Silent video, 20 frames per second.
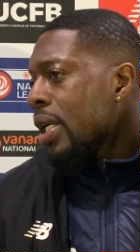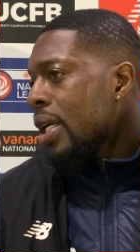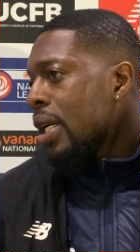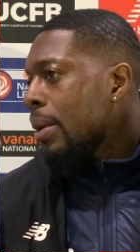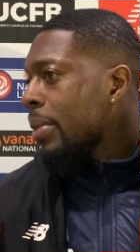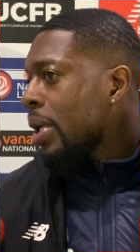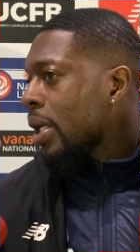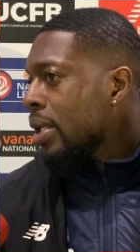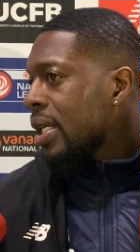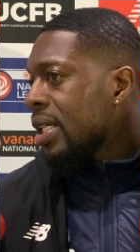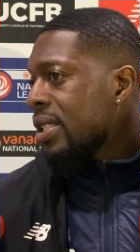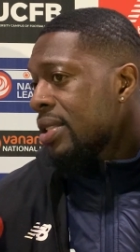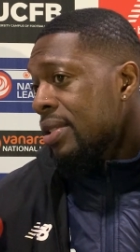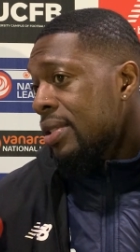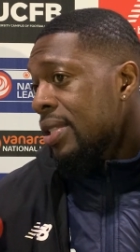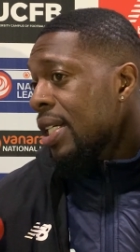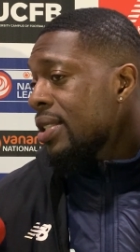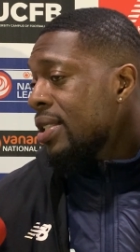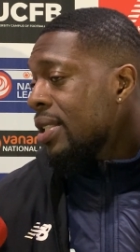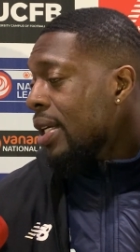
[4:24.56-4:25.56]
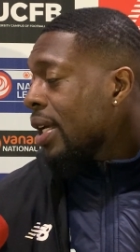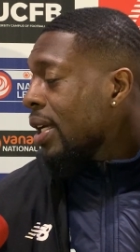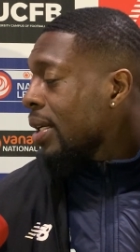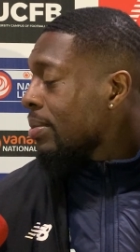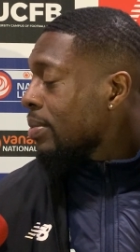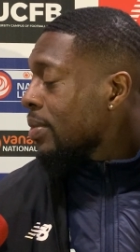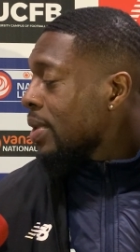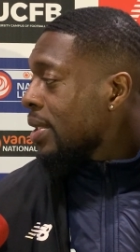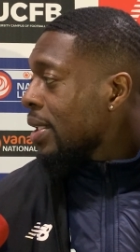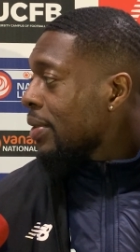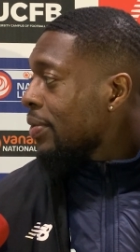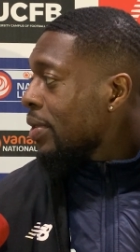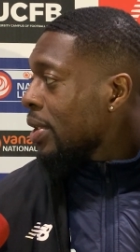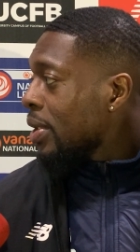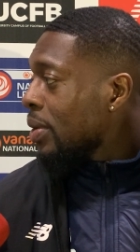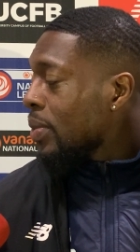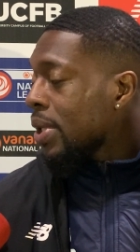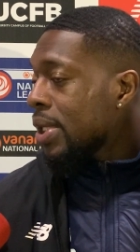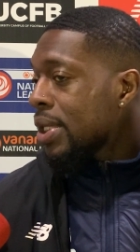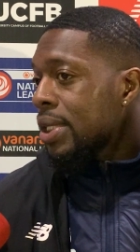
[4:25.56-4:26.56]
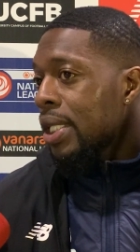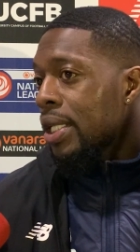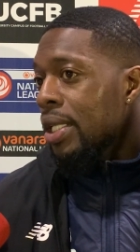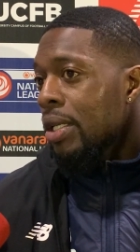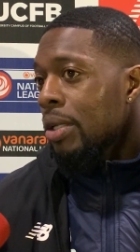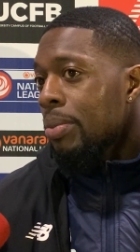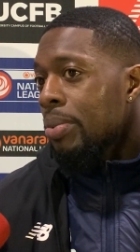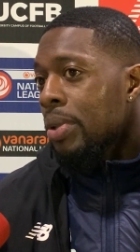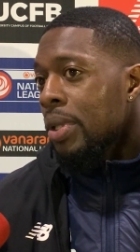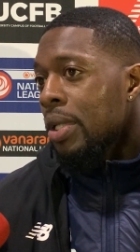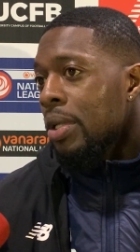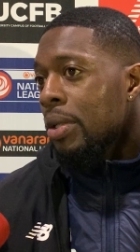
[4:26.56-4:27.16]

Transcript: Yeah, I mean, that's the aim. We definitely want to stay up.